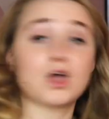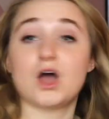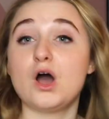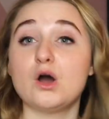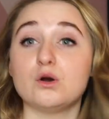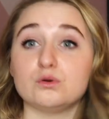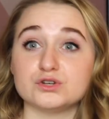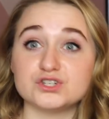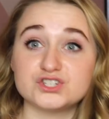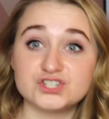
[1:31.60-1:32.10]

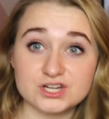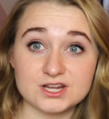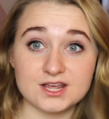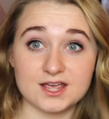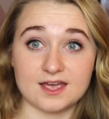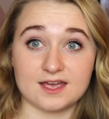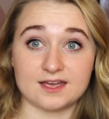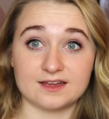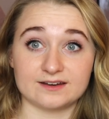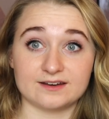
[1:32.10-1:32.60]
oh,
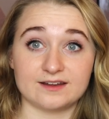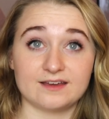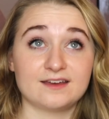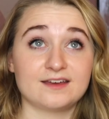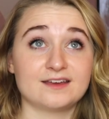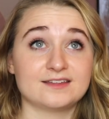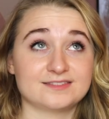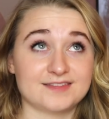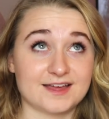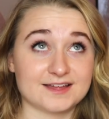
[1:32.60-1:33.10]
Shein.
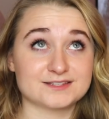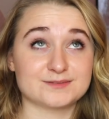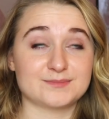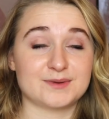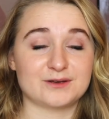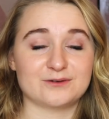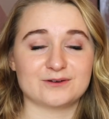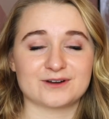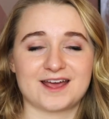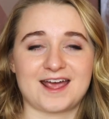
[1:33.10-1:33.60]
That's a
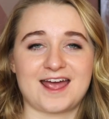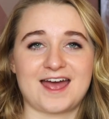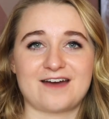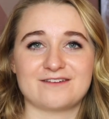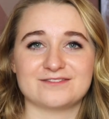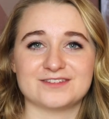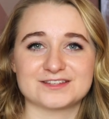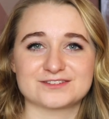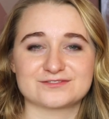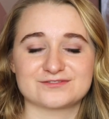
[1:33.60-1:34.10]
big one I
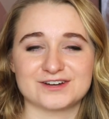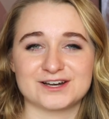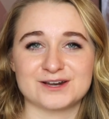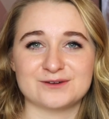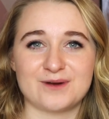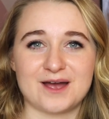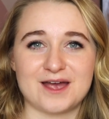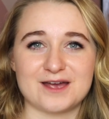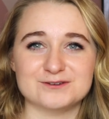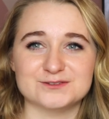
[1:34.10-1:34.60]
have. That's really
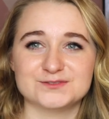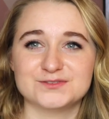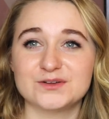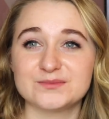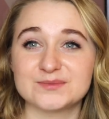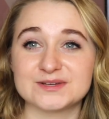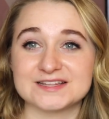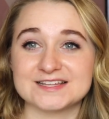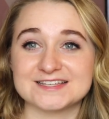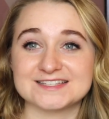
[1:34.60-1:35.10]
why I was
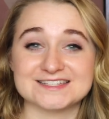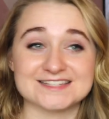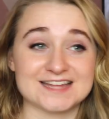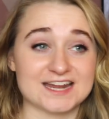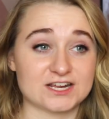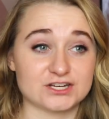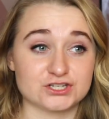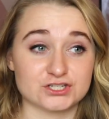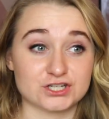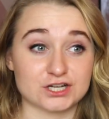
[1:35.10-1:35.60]
filming this is that
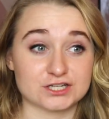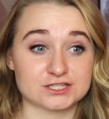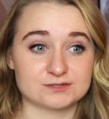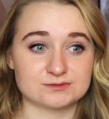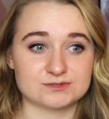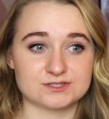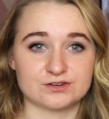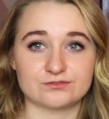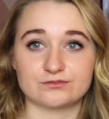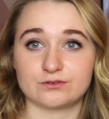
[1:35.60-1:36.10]
I just got
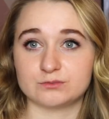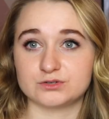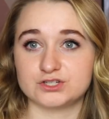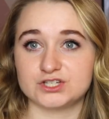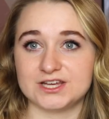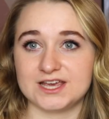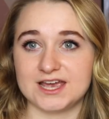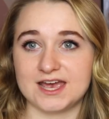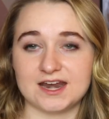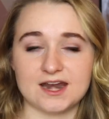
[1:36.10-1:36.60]
some stuff from
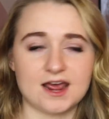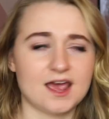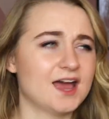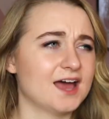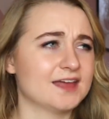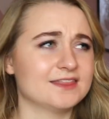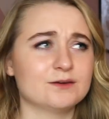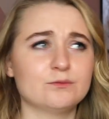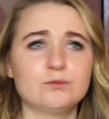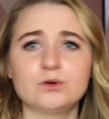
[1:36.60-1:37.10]
Shein.
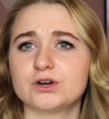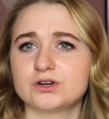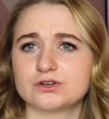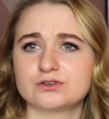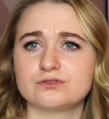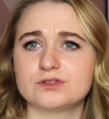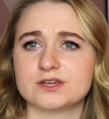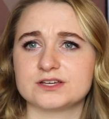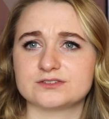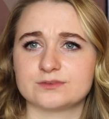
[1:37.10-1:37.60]
And then one or
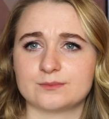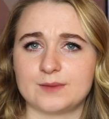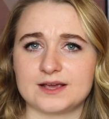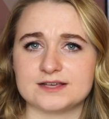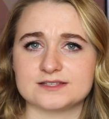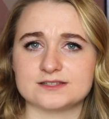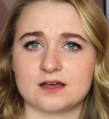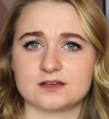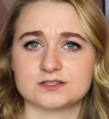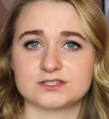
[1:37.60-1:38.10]
two things from
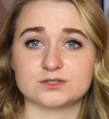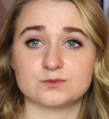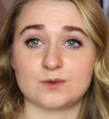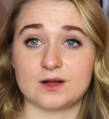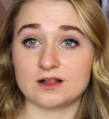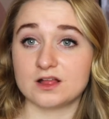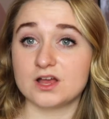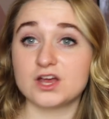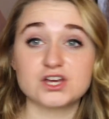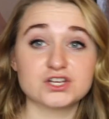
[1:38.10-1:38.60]
ASOS as
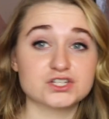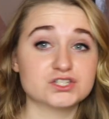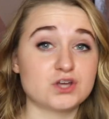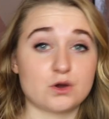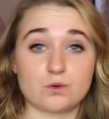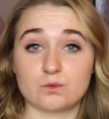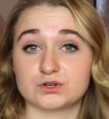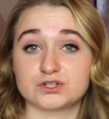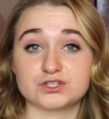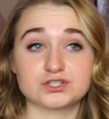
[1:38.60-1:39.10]
well.
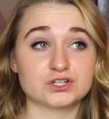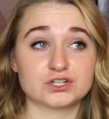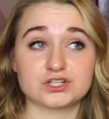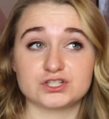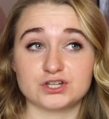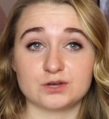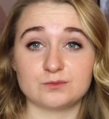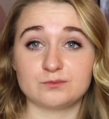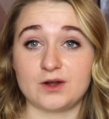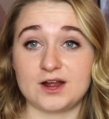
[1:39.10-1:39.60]
So we're just gonna
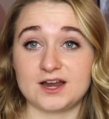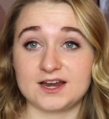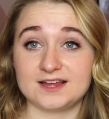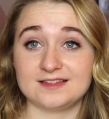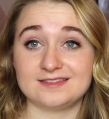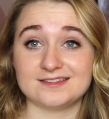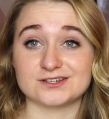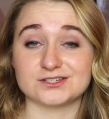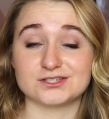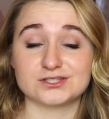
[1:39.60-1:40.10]
jump right
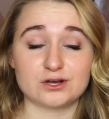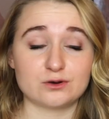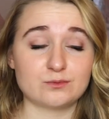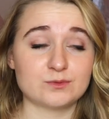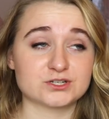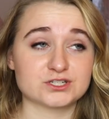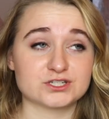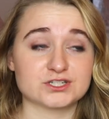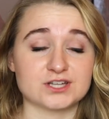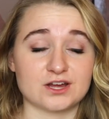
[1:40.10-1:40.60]
in. There's so
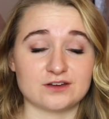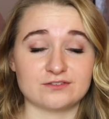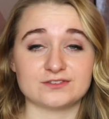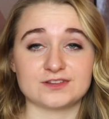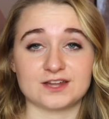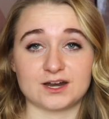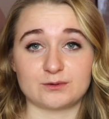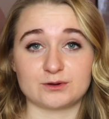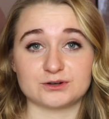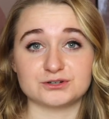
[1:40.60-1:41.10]
much stuff
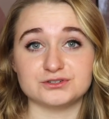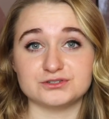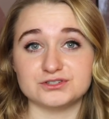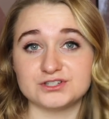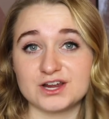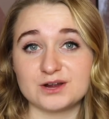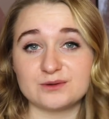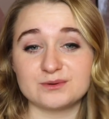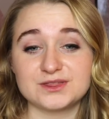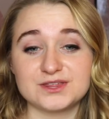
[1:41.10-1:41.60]
that I want to
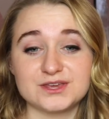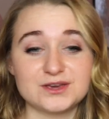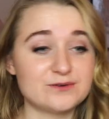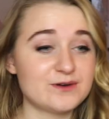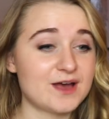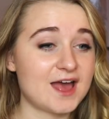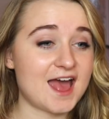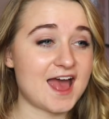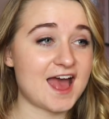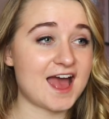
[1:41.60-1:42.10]
share with
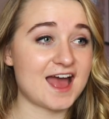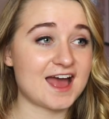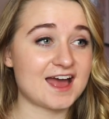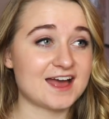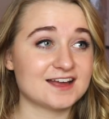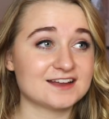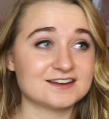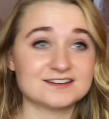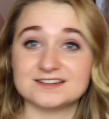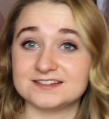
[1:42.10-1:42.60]
you.
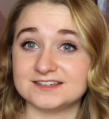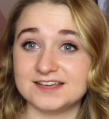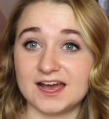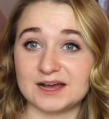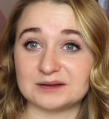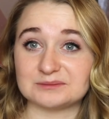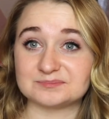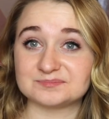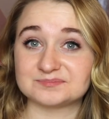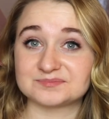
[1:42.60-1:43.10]
And
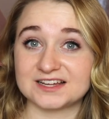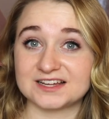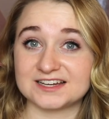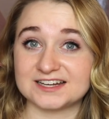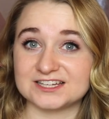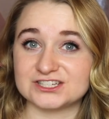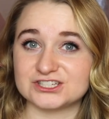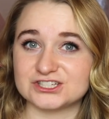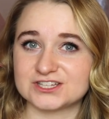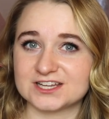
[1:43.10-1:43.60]
yeah,
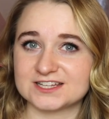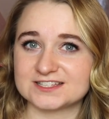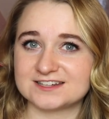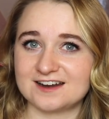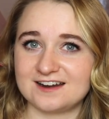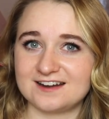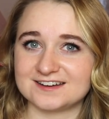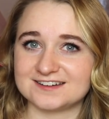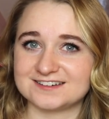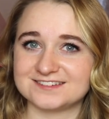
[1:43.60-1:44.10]
let's just get
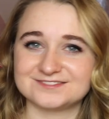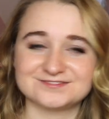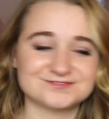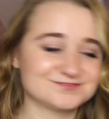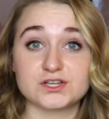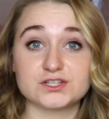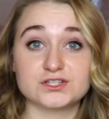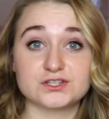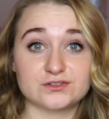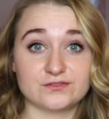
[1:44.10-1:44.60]
started.
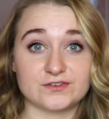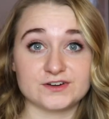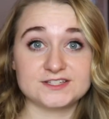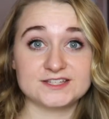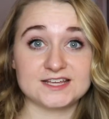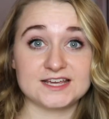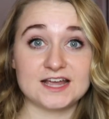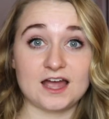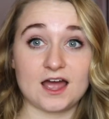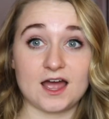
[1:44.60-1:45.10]
So the first
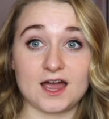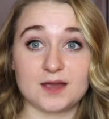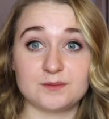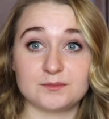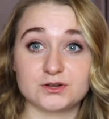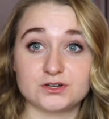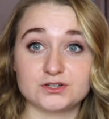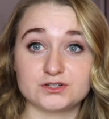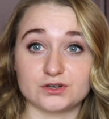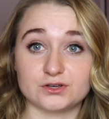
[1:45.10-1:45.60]
thing I'm
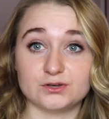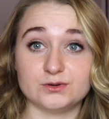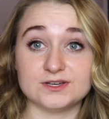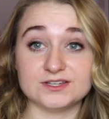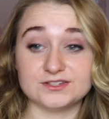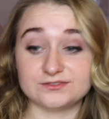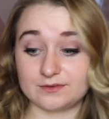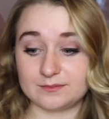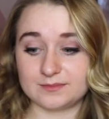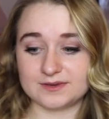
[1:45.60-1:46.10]
going to show you
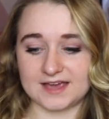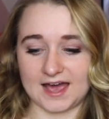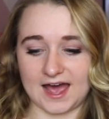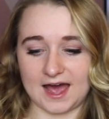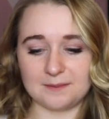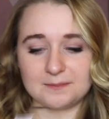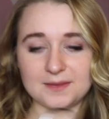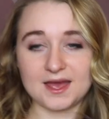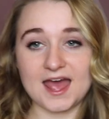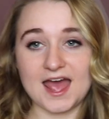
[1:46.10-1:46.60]
is from
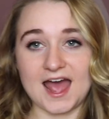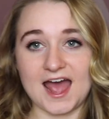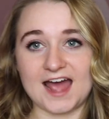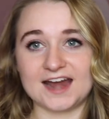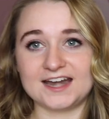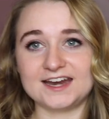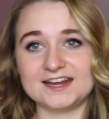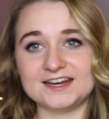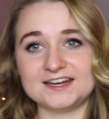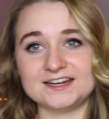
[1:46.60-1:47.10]
Gap
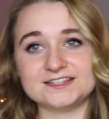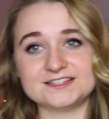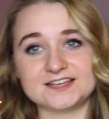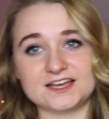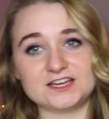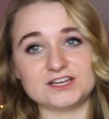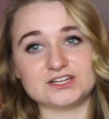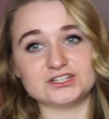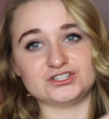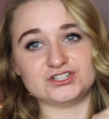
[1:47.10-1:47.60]
and it is
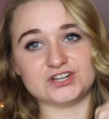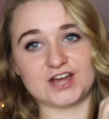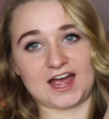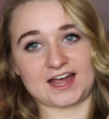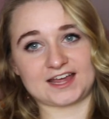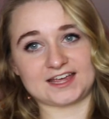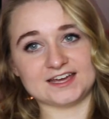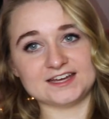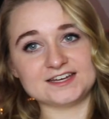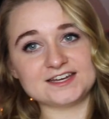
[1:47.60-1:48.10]
a
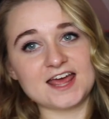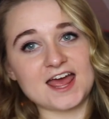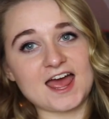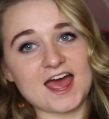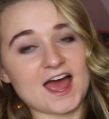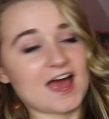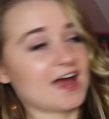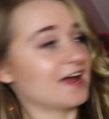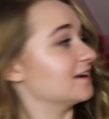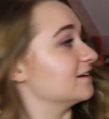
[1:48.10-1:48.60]
jacket
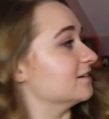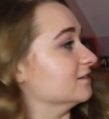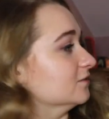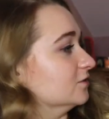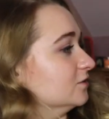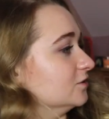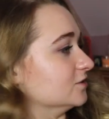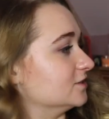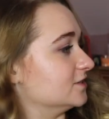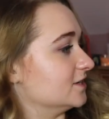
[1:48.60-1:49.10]
and
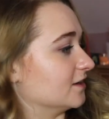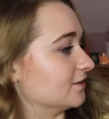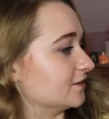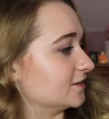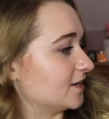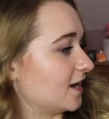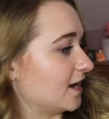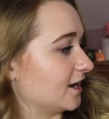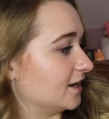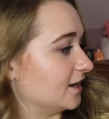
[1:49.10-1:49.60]
you can see on
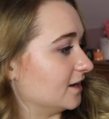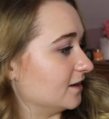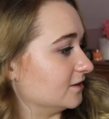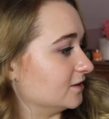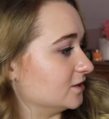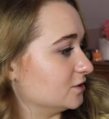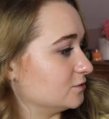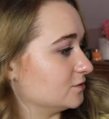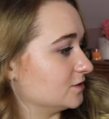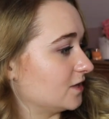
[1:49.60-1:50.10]
the tag here
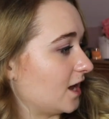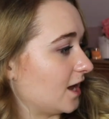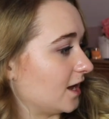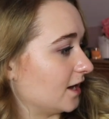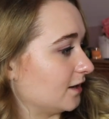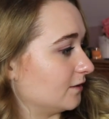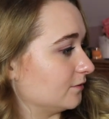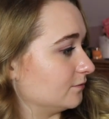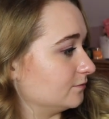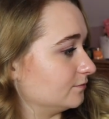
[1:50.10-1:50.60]
this is
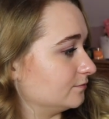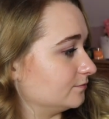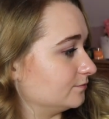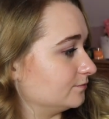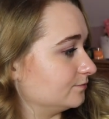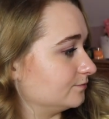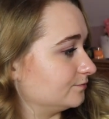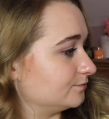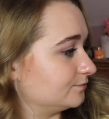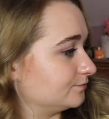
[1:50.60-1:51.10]
like
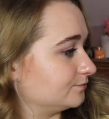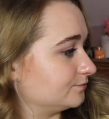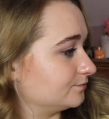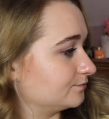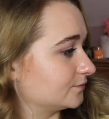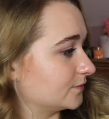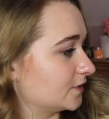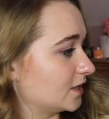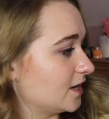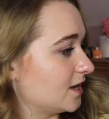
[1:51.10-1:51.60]

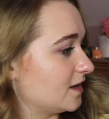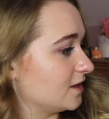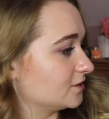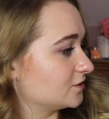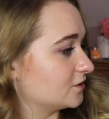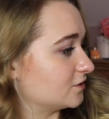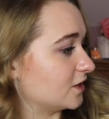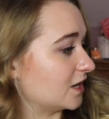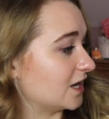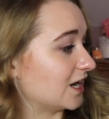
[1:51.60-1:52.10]

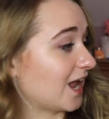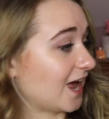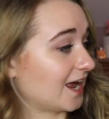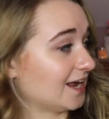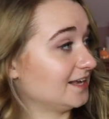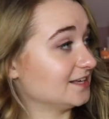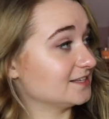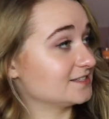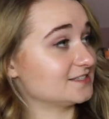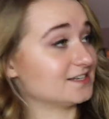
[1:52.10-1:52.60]
so the
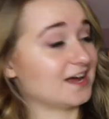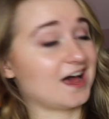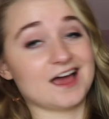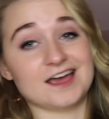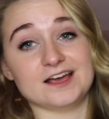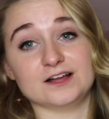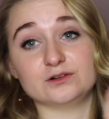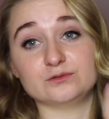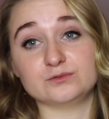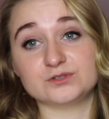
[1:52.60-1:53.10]
like
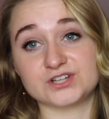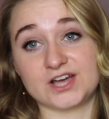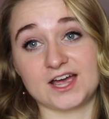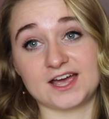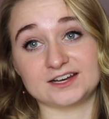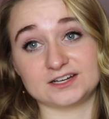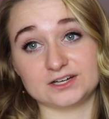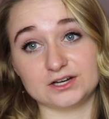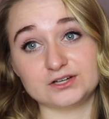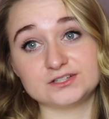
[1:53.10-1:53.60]
style, which I
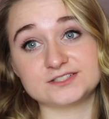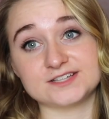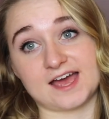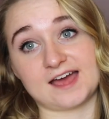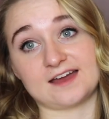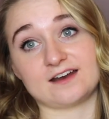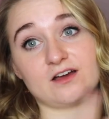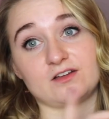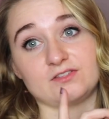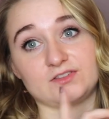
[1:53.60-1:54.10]
had looked
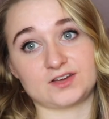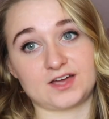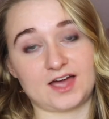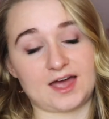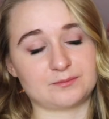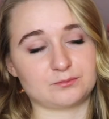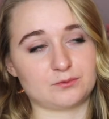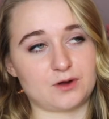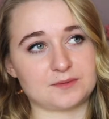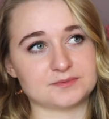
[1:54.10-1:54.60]
at on the
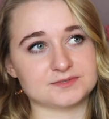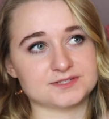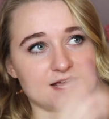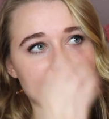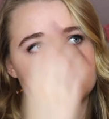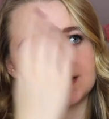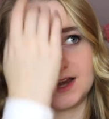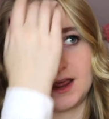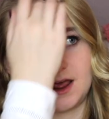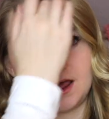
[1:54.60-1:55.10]
Gap
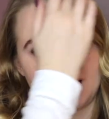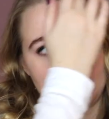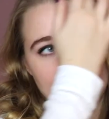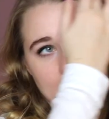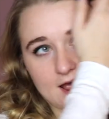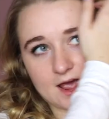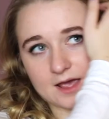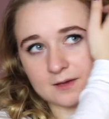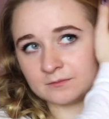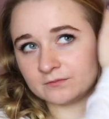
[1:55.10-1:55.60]
website
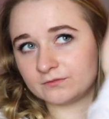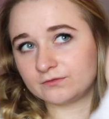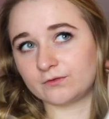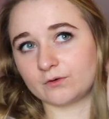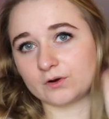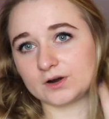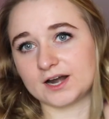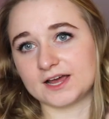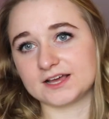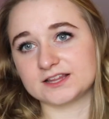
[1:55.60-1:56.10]
um,
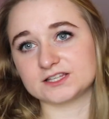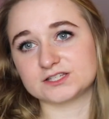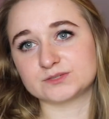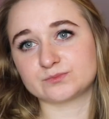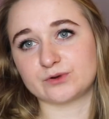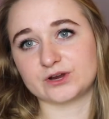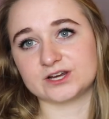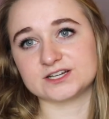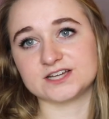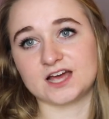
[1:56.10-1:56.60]
for like the
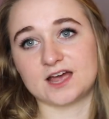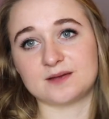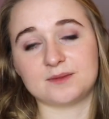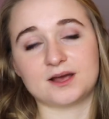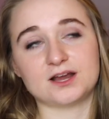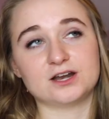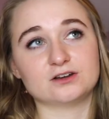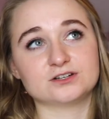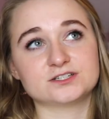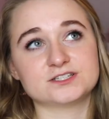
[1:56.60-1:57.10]
springtime.
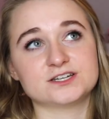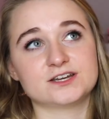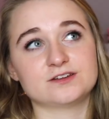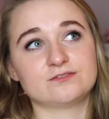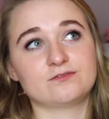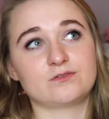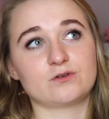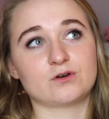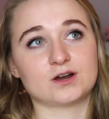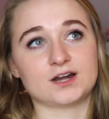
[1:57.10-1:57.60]
I looked at
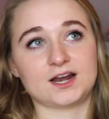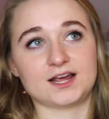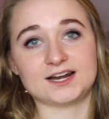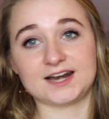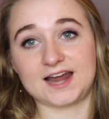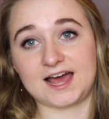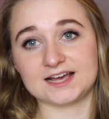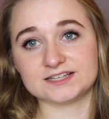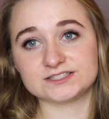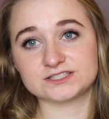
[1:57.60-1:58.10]
it for like
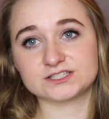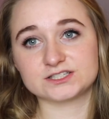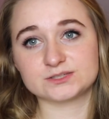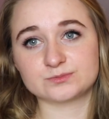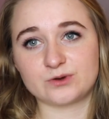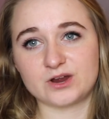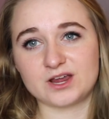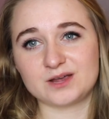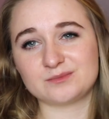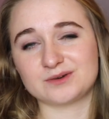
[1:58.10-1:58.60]
last
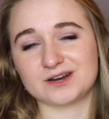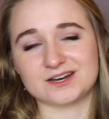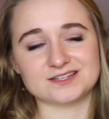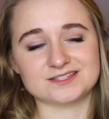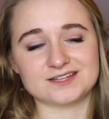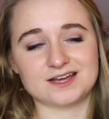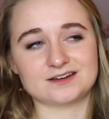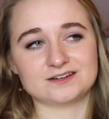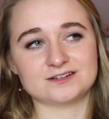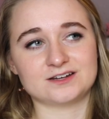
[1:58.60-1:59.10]
spring, but I
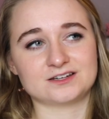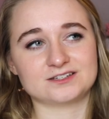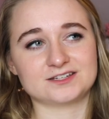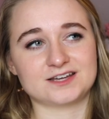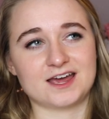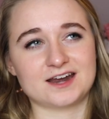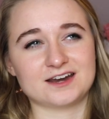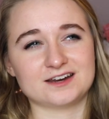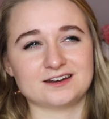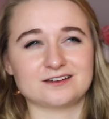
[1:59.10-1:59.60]
decided not to
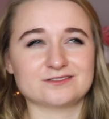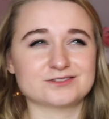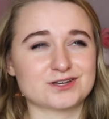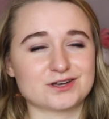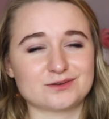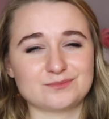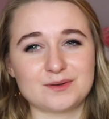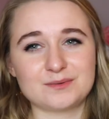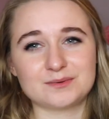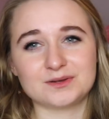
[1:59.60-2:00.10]
get it. And I was
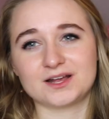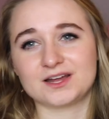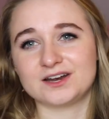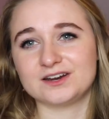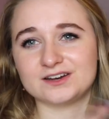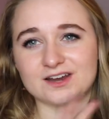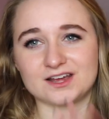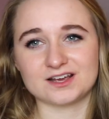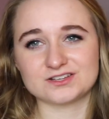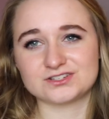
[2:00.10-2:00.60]
like, oh, maybe I'll get
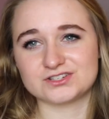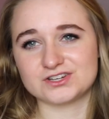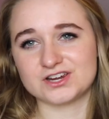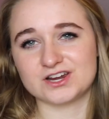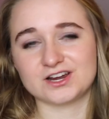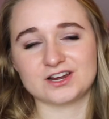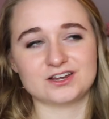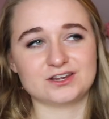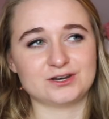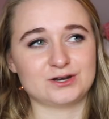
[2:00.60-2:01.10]
it next
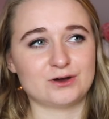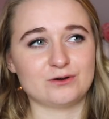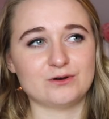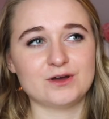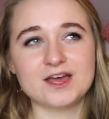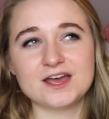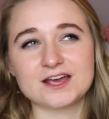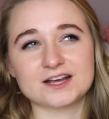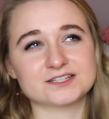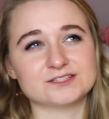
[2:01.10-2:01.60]
year, you know,
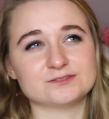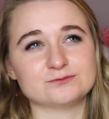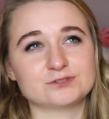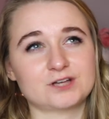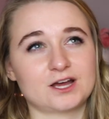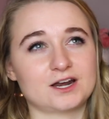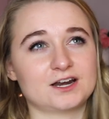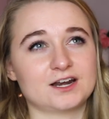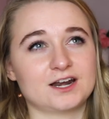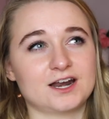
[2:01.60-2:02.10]
because it was
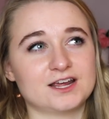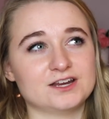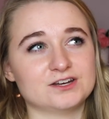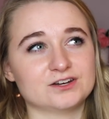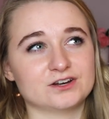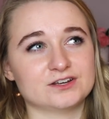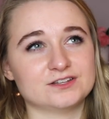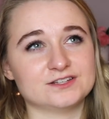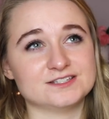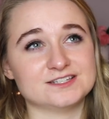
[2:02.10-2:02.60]
kind of
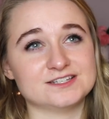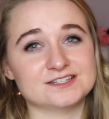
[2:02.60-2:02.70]
later in the